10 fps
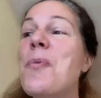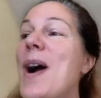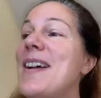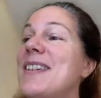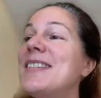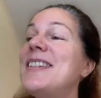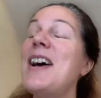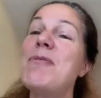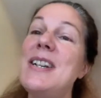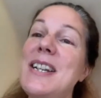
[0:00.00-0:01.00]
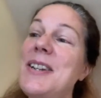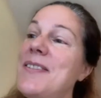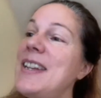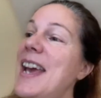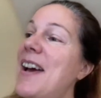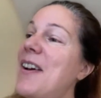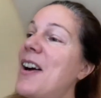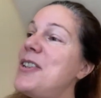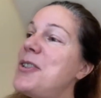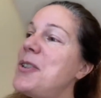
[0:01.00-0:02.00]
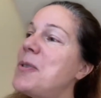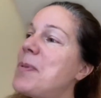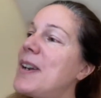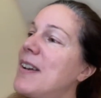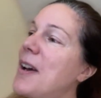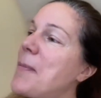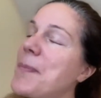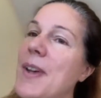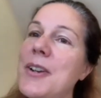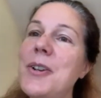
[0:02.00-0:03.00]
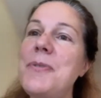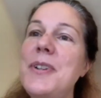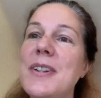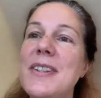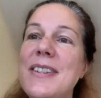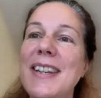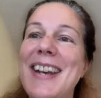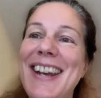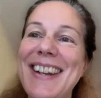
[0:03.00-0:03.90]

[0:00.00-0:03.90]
Well, that really, yeah, I do. But um, I don't know if you can see.